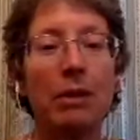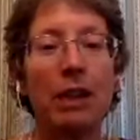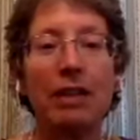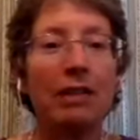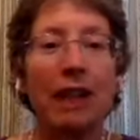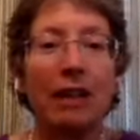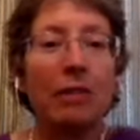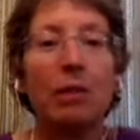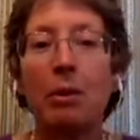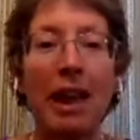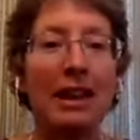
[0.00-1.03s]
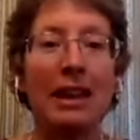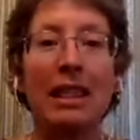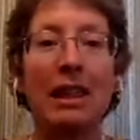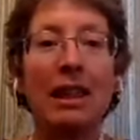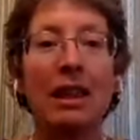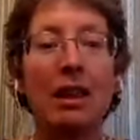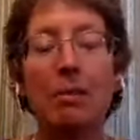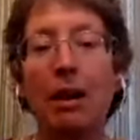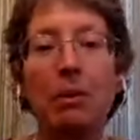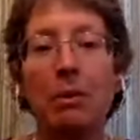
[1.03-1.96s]
I don't, I don't know anything
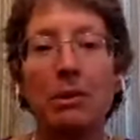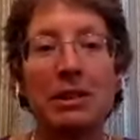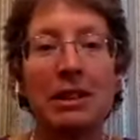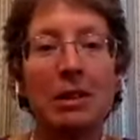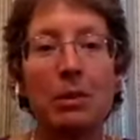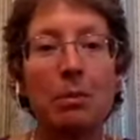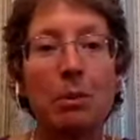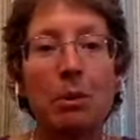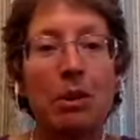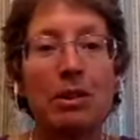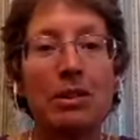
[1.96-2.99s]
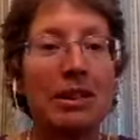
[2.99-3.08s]
about what was in the reports.